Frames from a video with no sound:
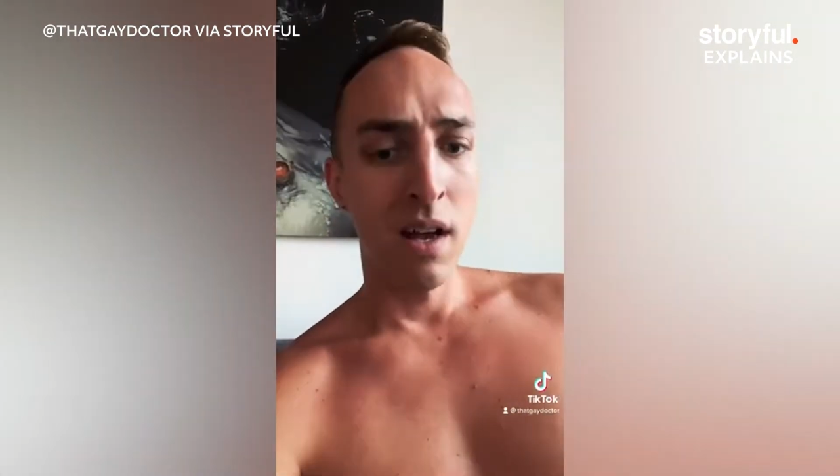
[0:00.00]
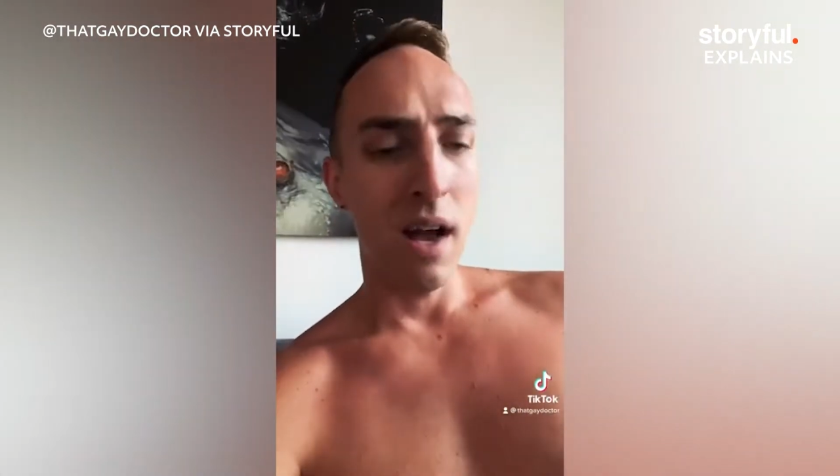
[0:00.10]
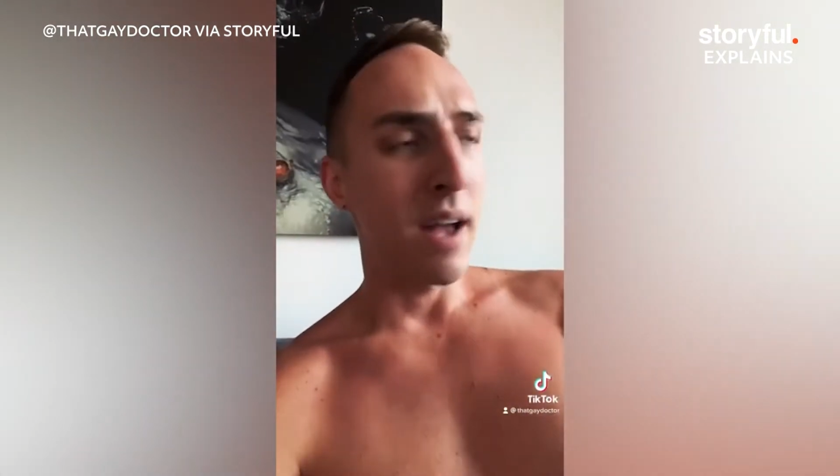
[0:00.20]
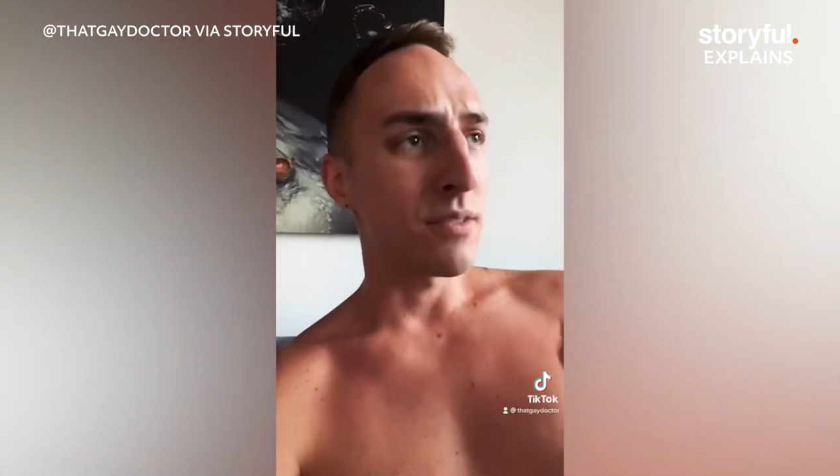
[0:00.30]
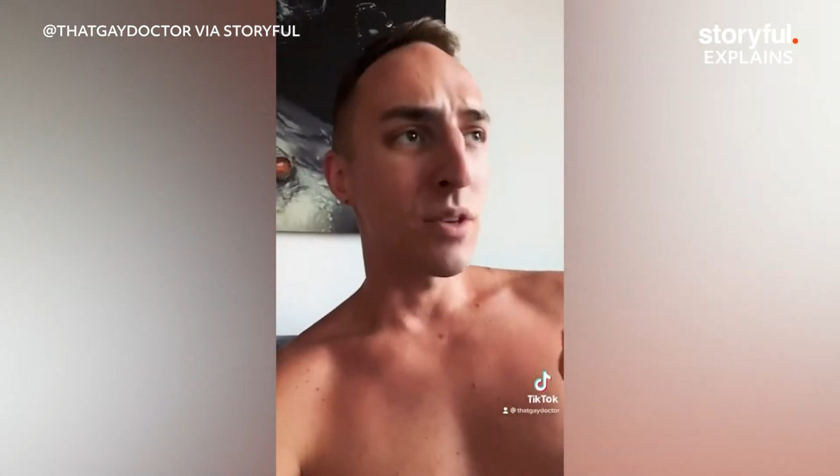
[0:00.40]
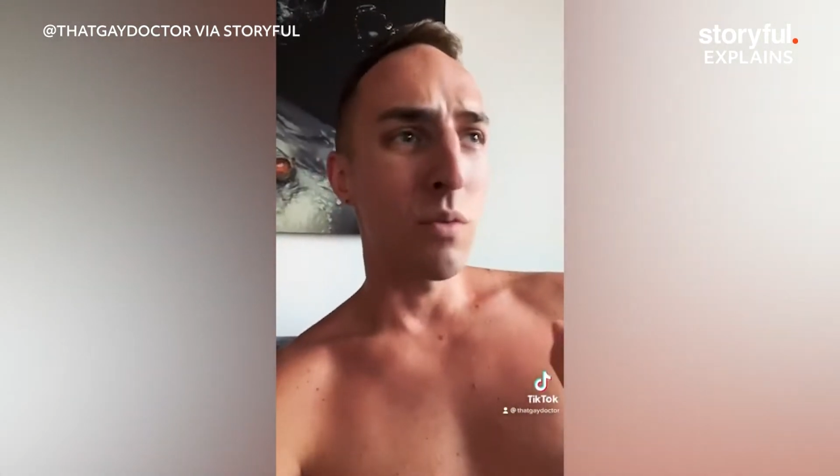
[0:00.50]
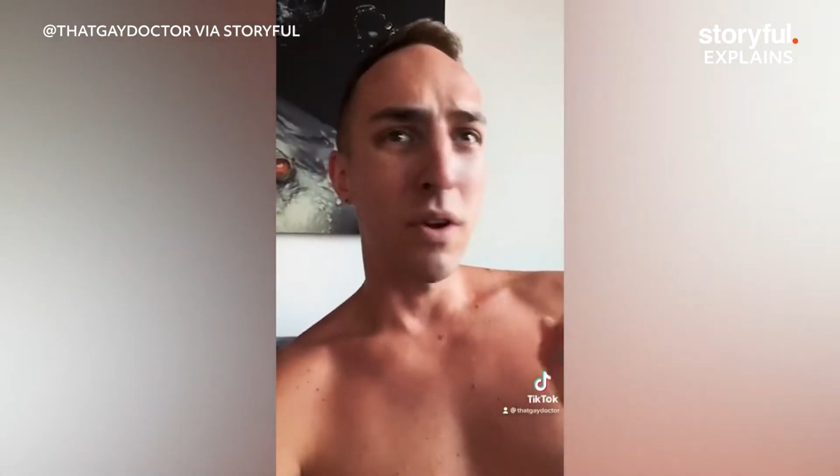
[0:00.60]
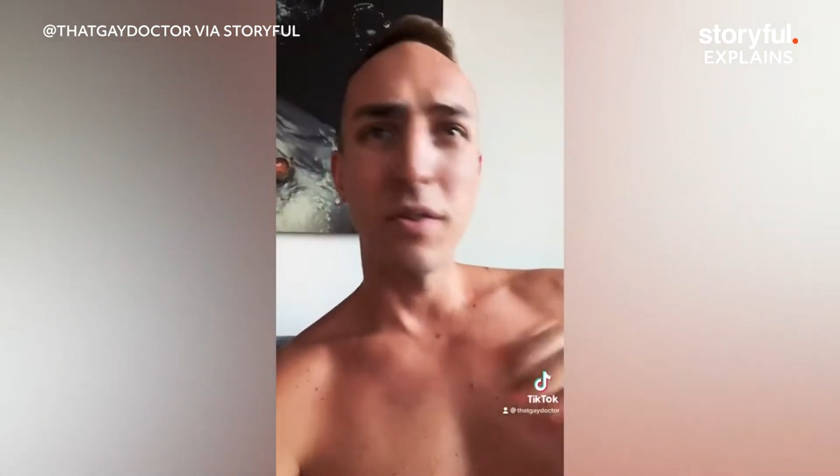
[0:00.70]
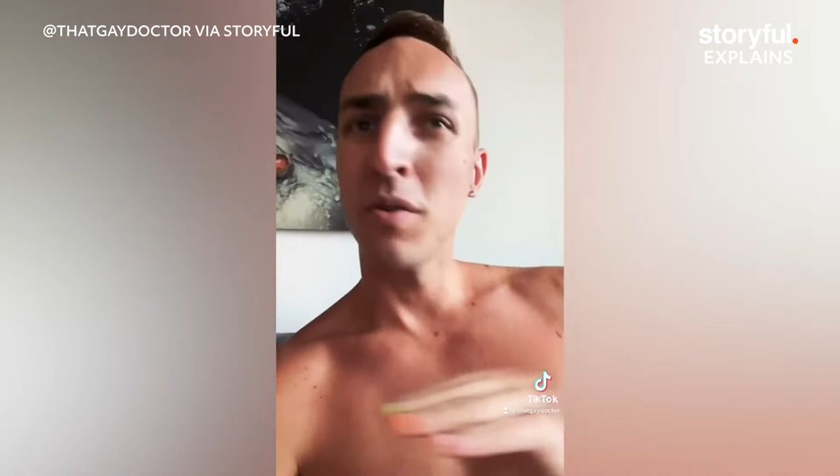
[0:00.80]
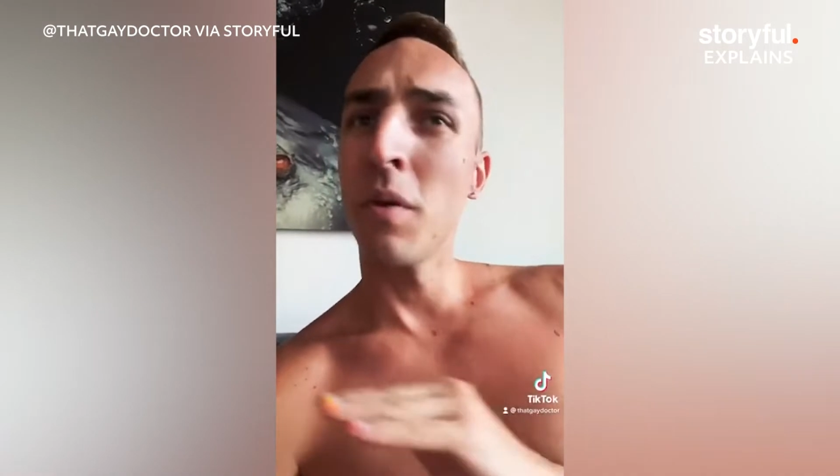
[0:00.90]
I also
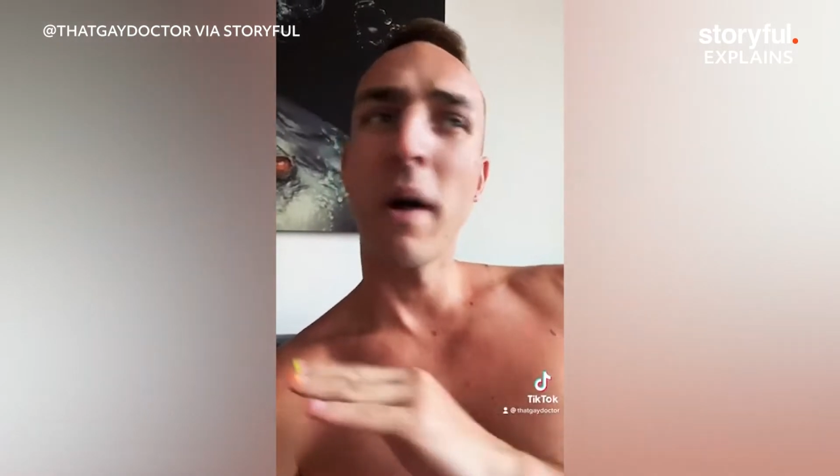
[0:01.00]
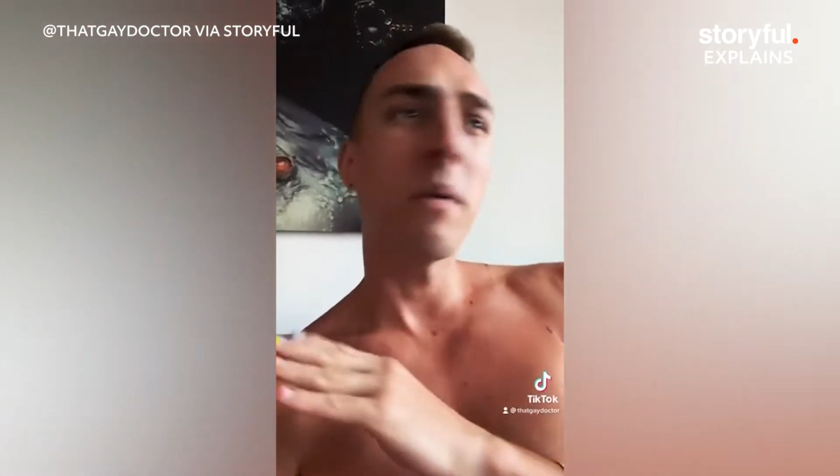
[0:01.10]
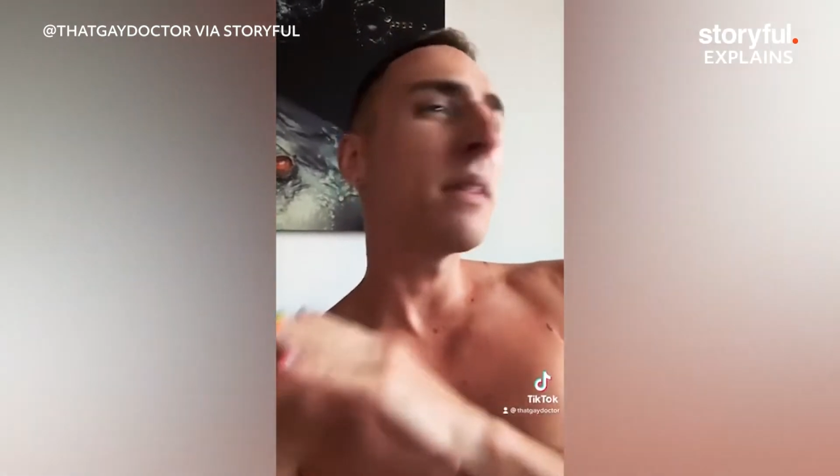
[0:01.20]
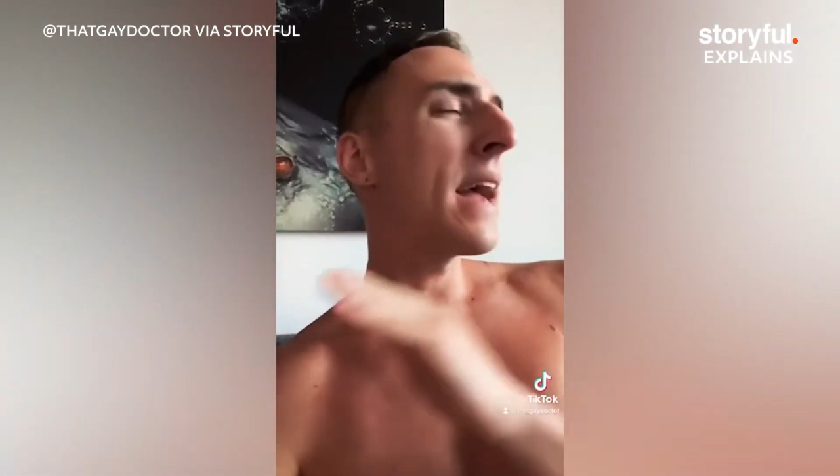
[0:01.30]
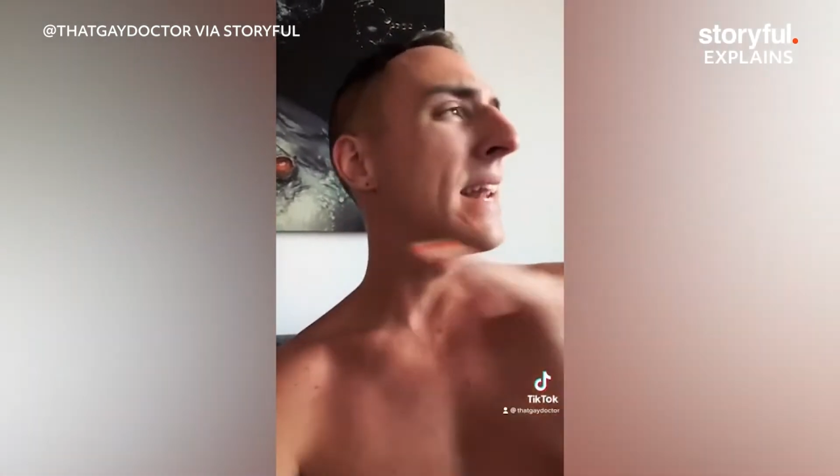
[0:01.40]
want to do away with